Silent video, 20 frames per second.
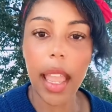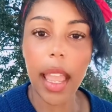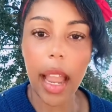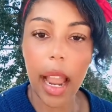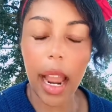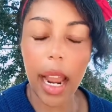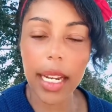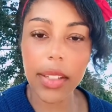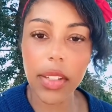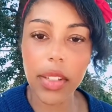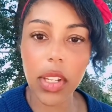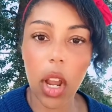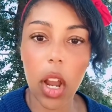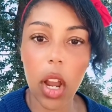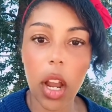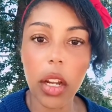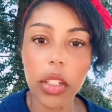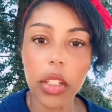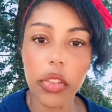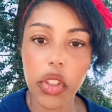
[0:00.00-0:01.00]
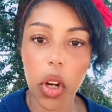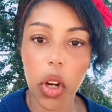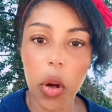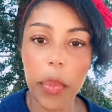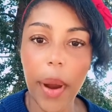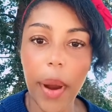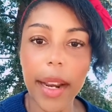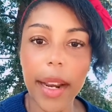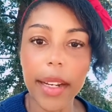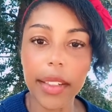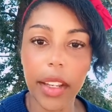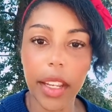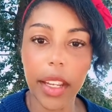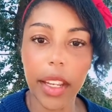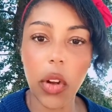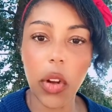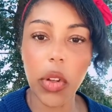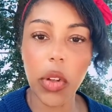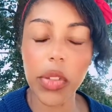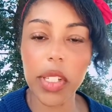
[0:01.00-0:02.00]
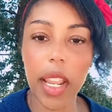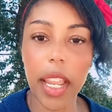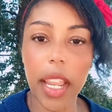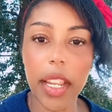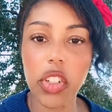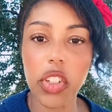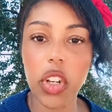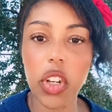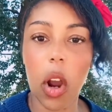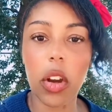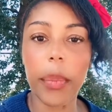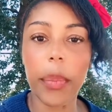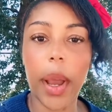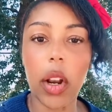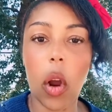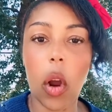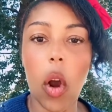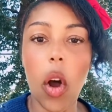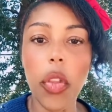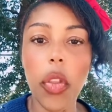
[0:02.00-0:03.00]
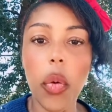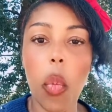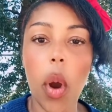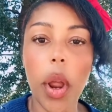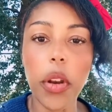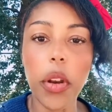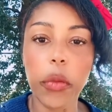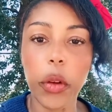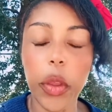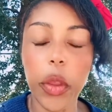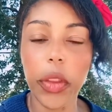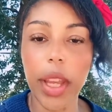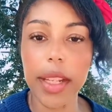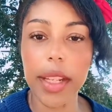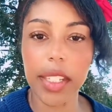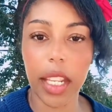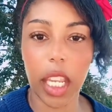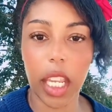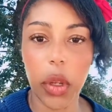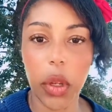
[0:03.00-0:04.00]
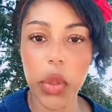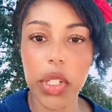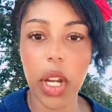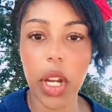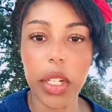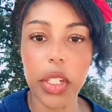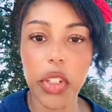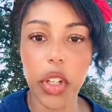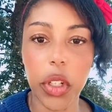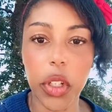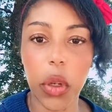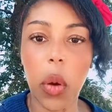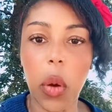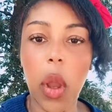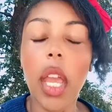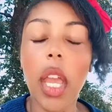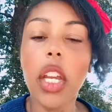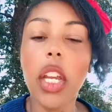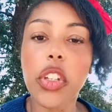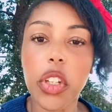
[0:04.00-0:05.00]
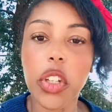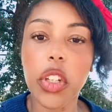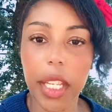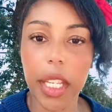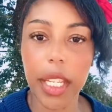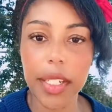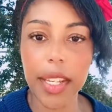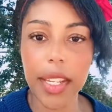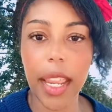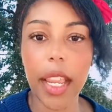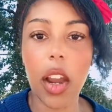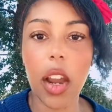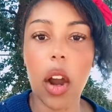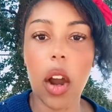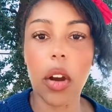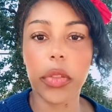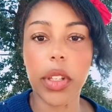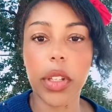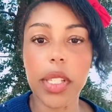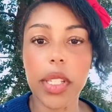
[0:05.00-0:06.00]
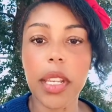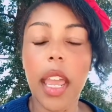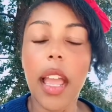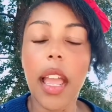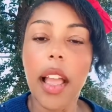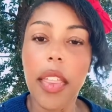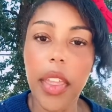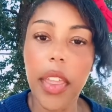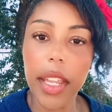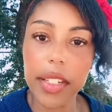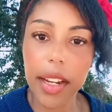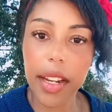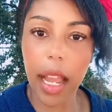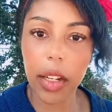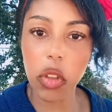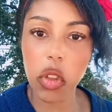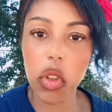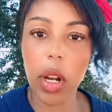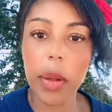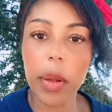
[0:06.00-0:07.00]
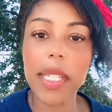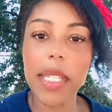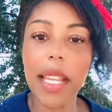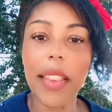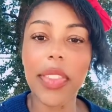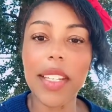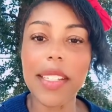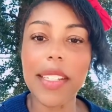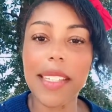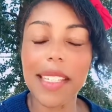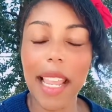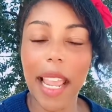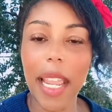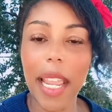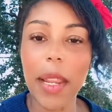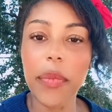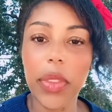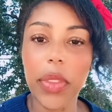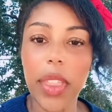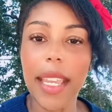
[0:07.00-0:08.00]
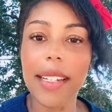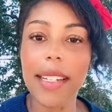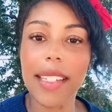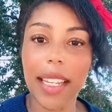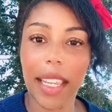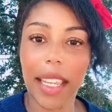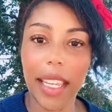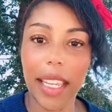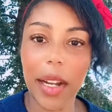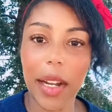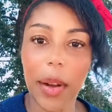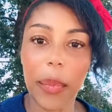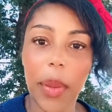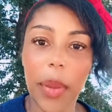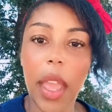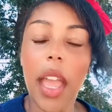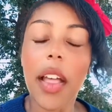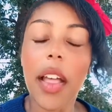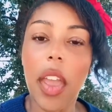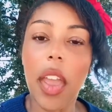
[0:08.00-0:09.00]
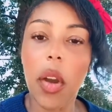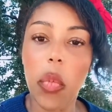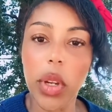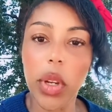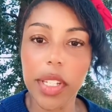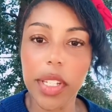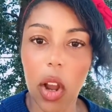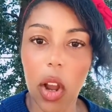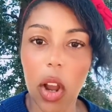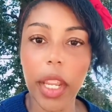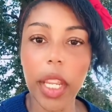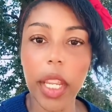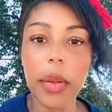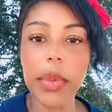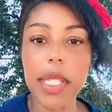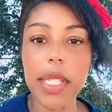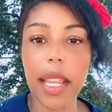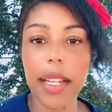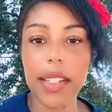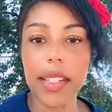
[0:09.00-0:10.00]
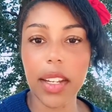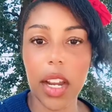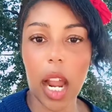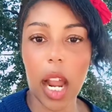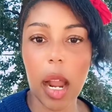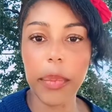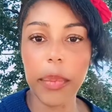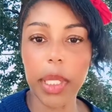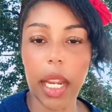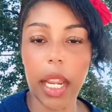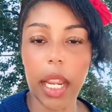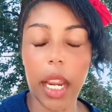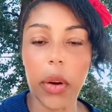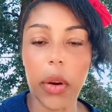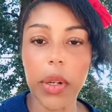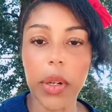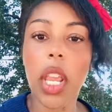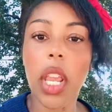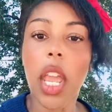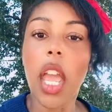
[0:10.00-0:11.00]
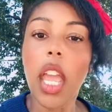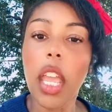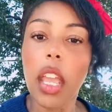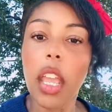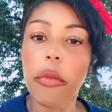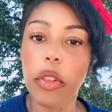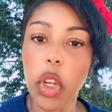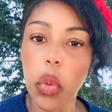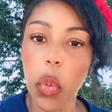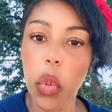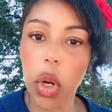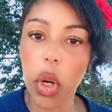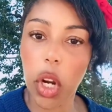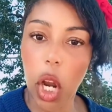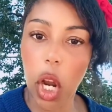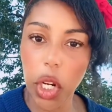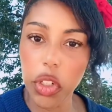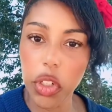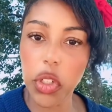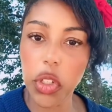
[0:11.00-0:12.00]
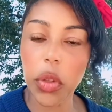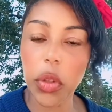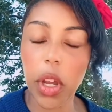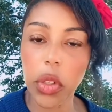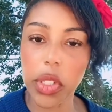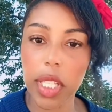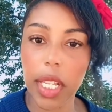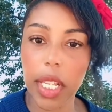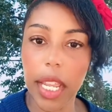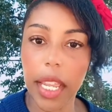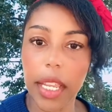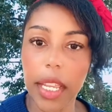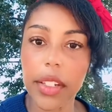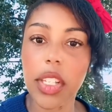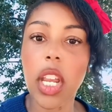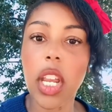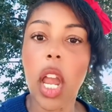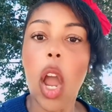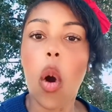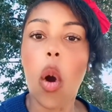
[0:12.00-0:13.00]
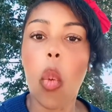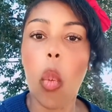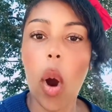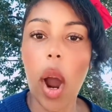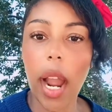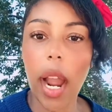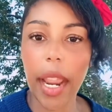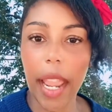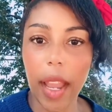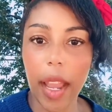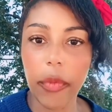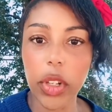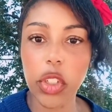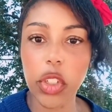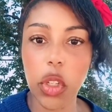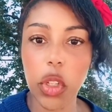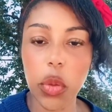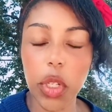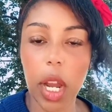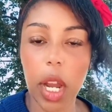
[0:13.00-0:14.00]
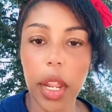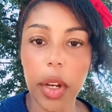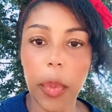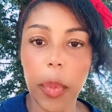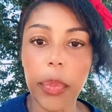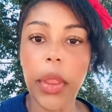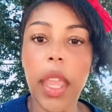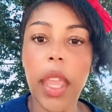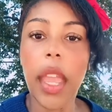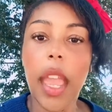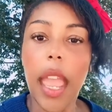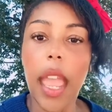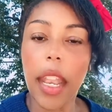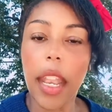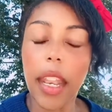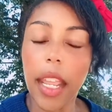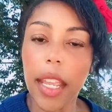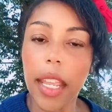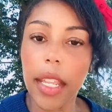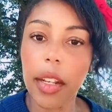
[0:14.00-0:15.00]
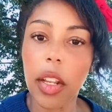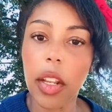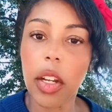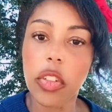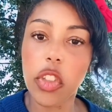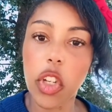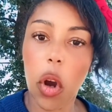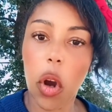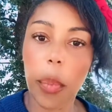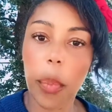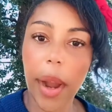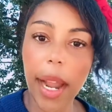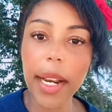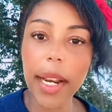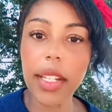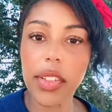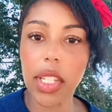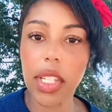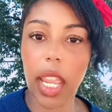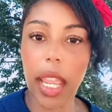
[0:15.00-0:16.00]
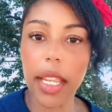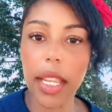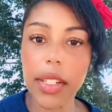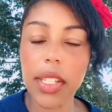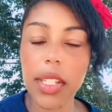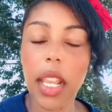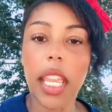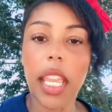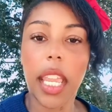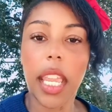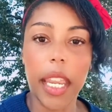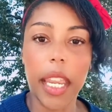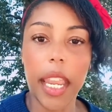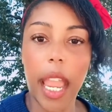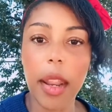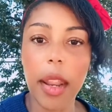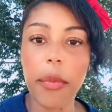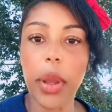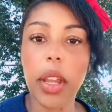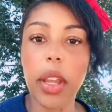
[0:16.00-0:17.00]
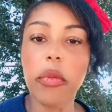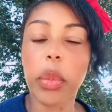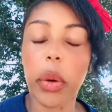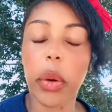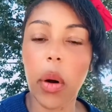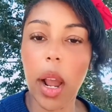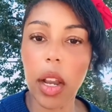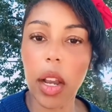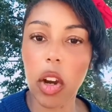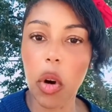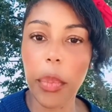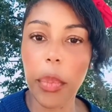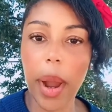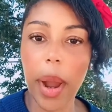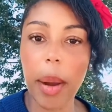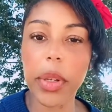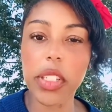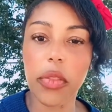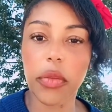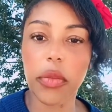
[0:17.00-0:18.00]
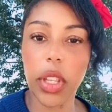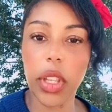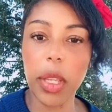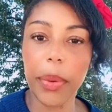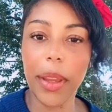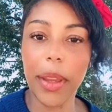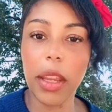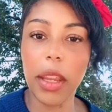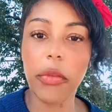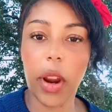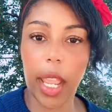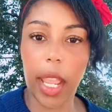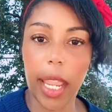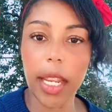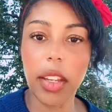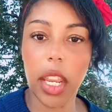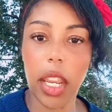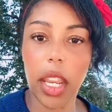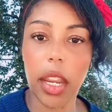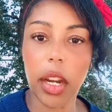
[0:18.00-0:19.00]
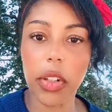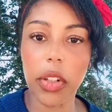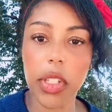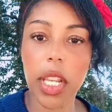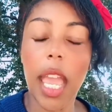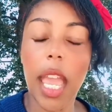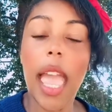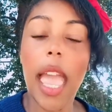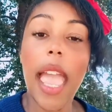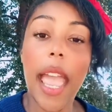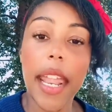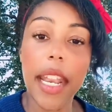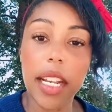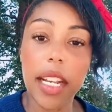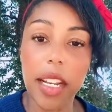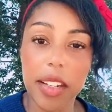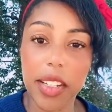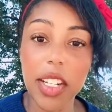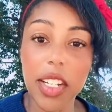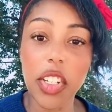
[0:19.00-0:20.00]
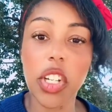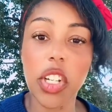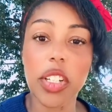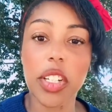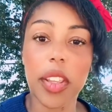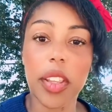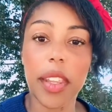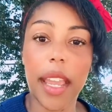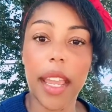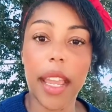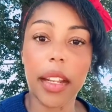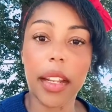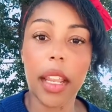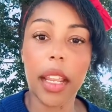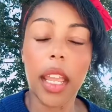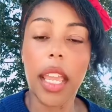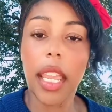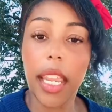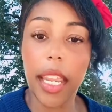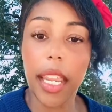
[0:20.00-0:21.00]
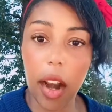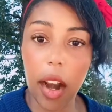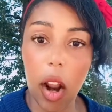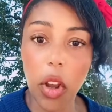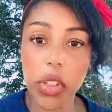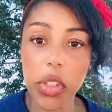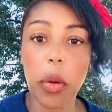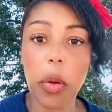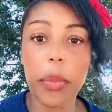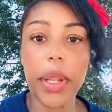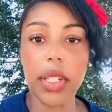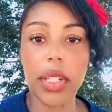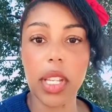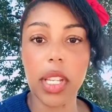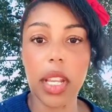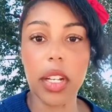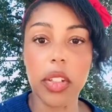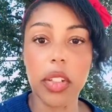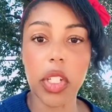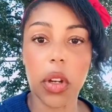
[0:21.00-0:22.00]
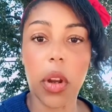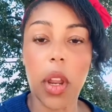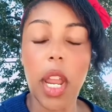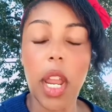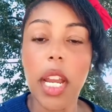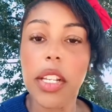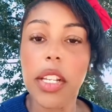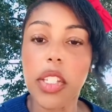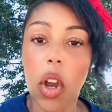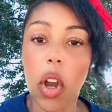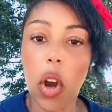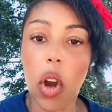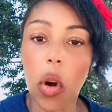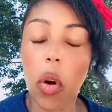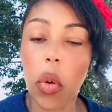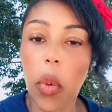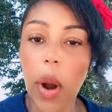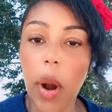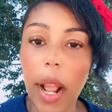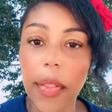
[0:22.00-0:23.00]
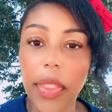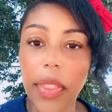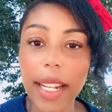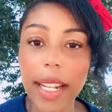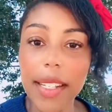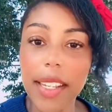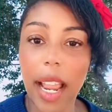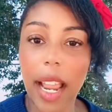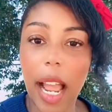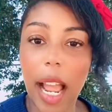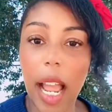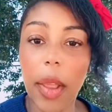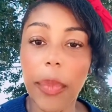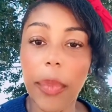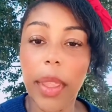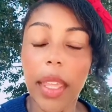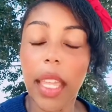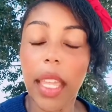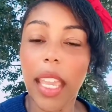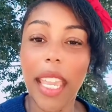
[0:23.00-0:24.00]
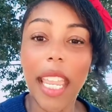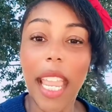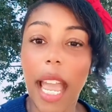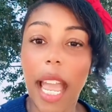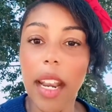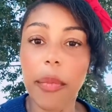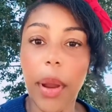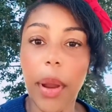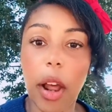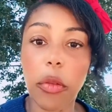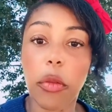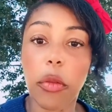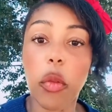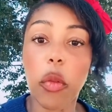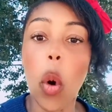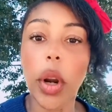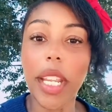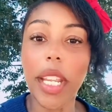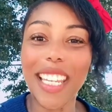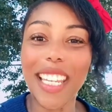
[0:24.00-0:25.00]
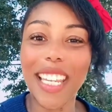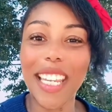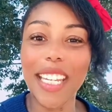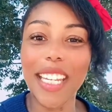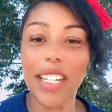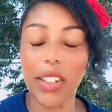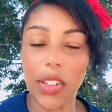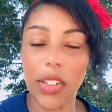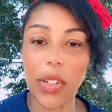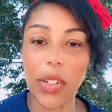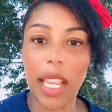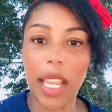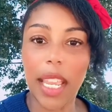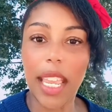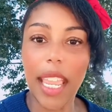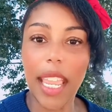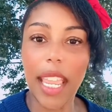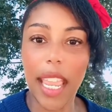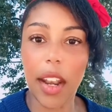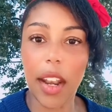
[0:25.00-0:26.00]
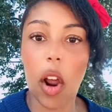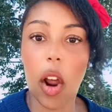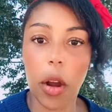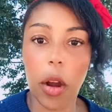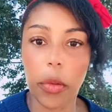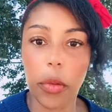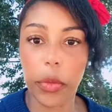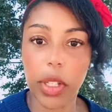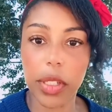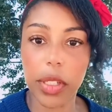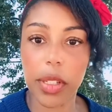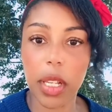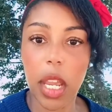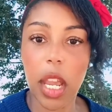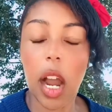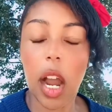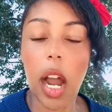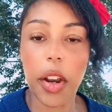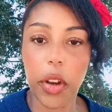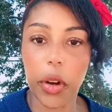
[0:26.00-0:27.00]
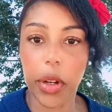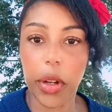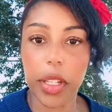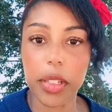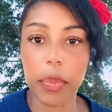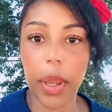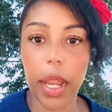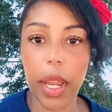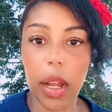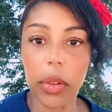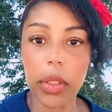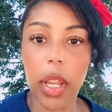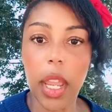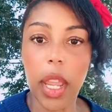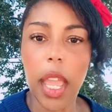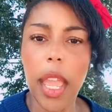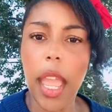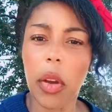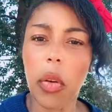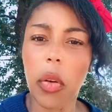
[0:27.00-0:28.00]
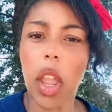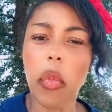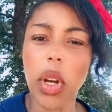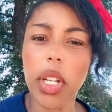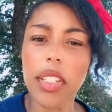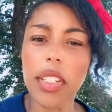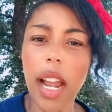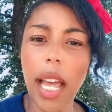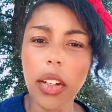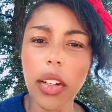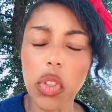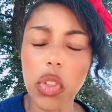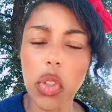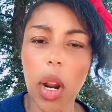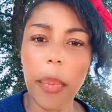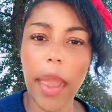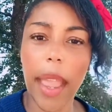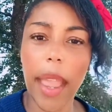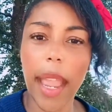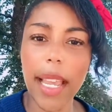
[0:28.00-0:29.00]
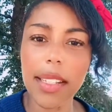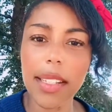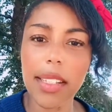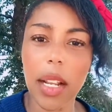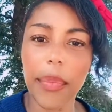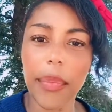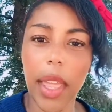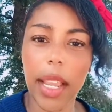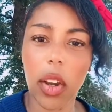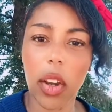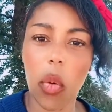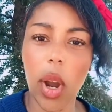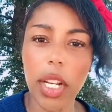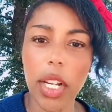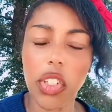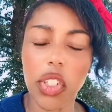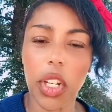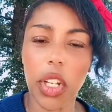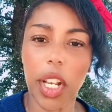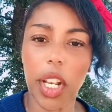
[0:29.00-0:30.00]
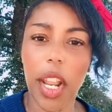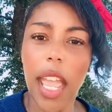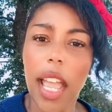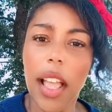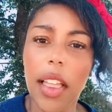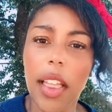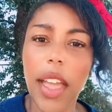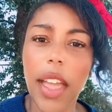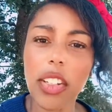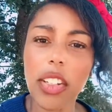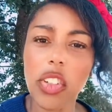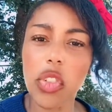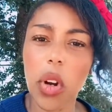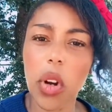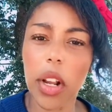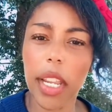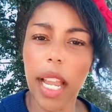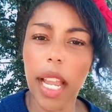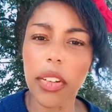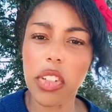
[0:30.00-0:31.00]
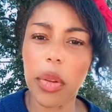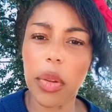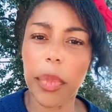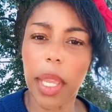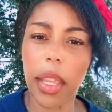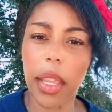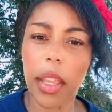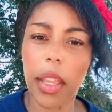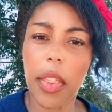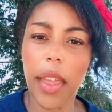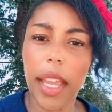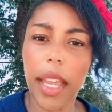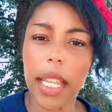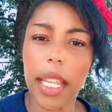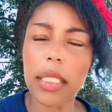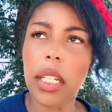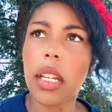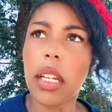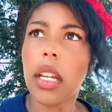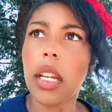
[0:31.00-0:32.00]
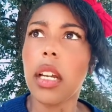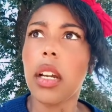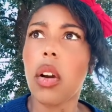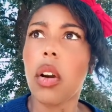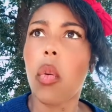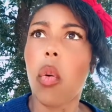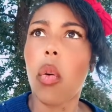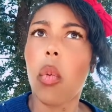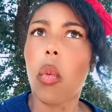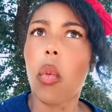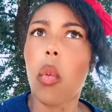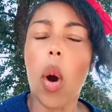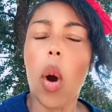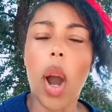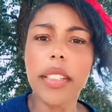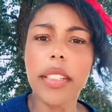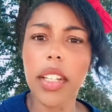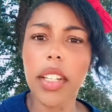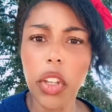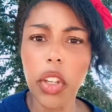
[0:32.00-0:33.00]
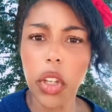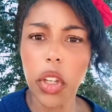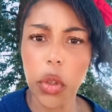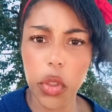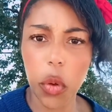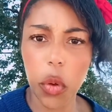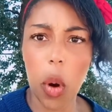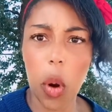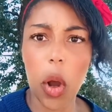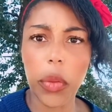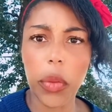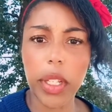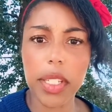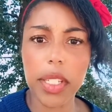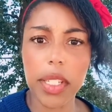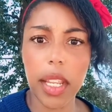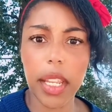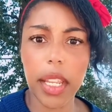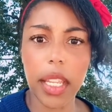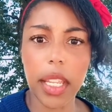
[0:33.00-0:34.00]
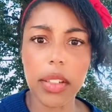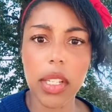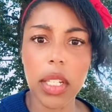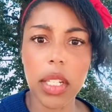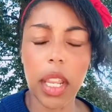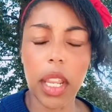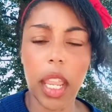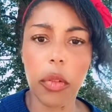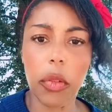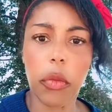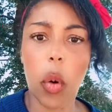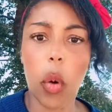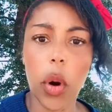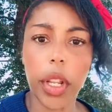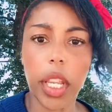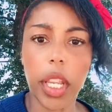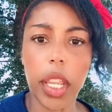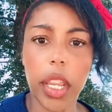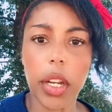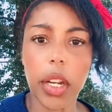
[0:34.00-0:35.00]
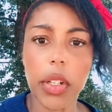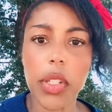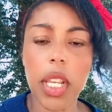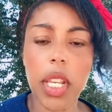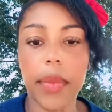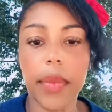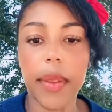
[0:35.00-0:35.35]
I saw Joe Biden get on stage, talk about all the wonderful things that he was going to do should he take office. Then Donald Trump said the same thing to him that we saw him say to Kamala Harris. If you were going to do those things, why haven't you done them? And in Joe Biden's case, he had been Barack Obama's VP for 8 years. And in addition to that, he had also been a senator. So around that time, he had about 40 years in office under his belt. And when Donald Trump asked him that question, that struck out to me, that why didn't you do all these things in 40 years?